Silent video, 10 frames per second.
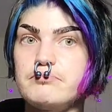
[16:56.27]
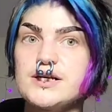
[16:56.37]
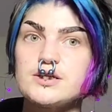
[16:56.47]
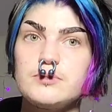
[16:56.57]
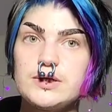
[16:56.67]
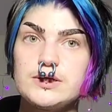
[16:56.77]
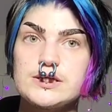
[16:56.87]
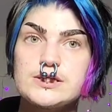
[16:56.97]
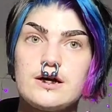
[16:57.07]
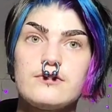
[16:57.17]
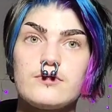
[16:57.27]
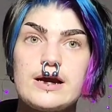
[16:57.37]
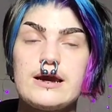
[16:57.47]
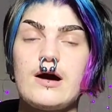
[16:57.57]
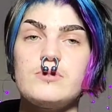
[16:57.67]
muscle building stuff
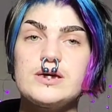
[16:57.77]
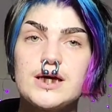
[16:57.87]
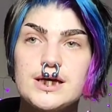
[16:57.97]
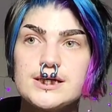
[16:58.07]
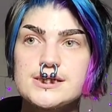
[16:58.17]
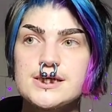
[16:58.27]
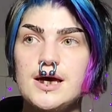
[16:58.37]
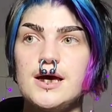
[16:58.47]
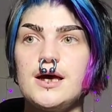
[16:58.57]
right now because